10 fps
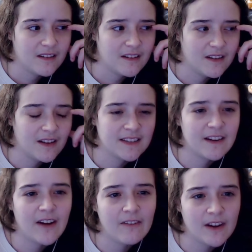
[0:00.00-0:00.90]

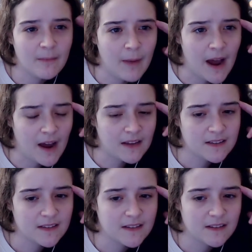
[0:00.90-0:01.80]
having a
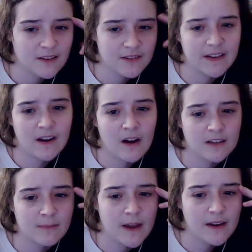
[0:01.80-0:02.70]
mask, there's like
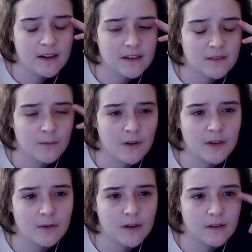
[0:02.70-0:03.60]
cosmetics where
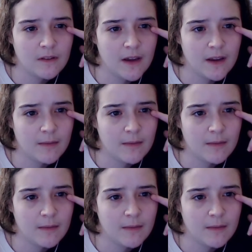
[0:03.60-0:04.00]
you could like,